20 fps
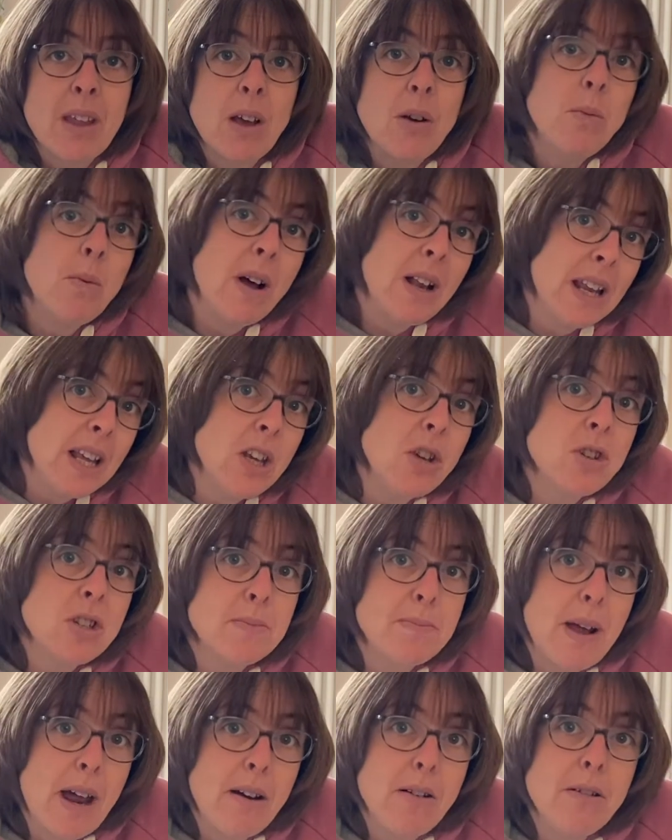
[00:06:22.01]
Well, he used
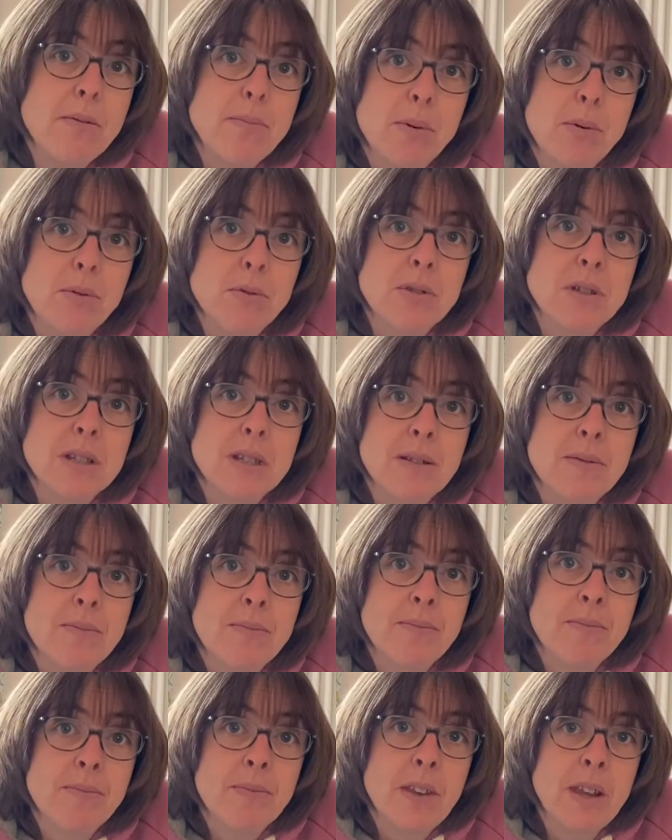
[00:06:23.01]
parables.
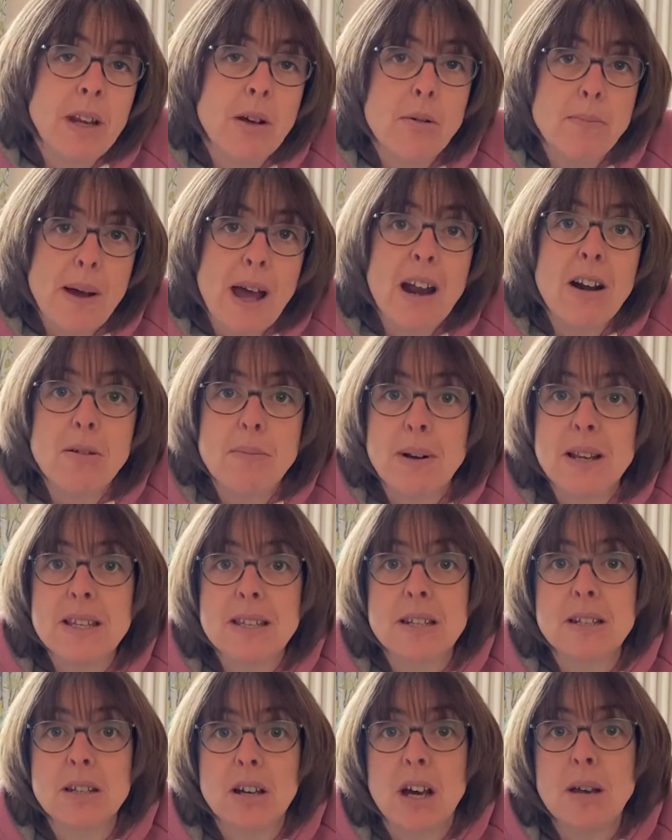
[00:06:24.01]
Now, a parable is a
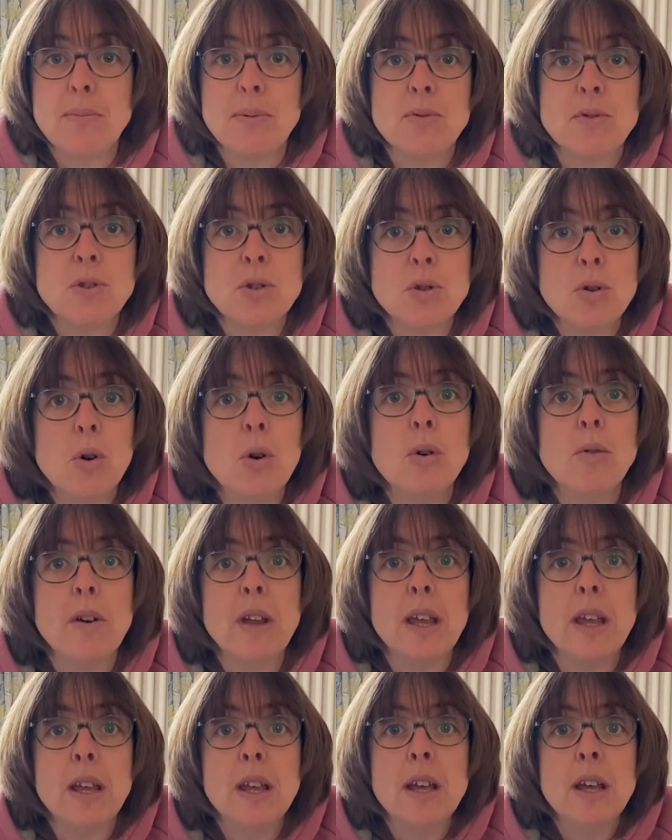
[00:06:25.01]
type of
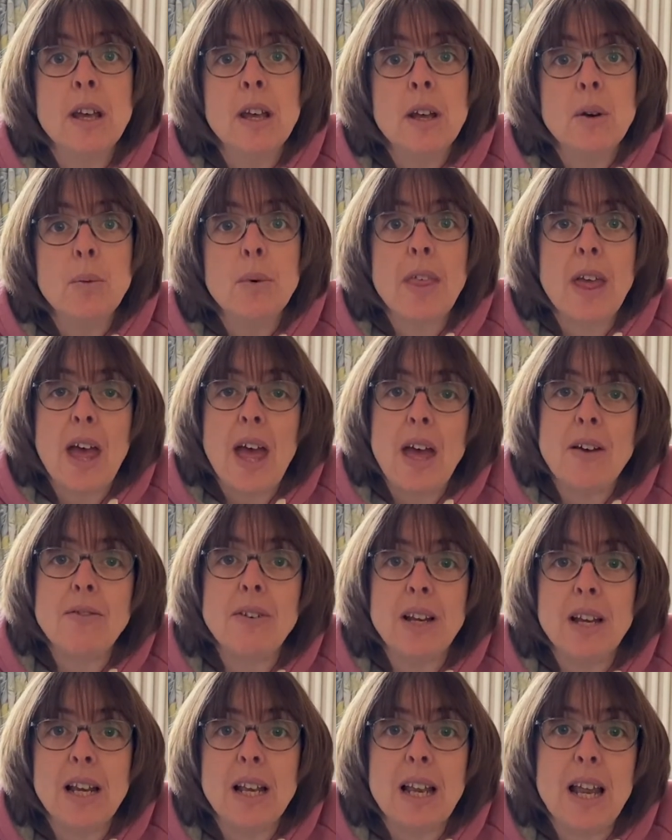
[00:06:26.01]
story with a
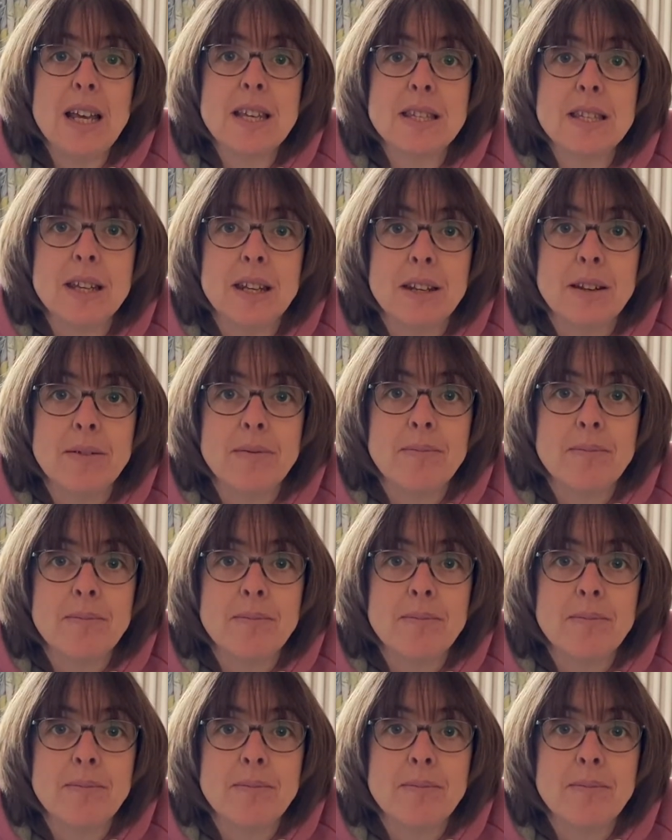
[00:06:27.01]
heavenly lesson,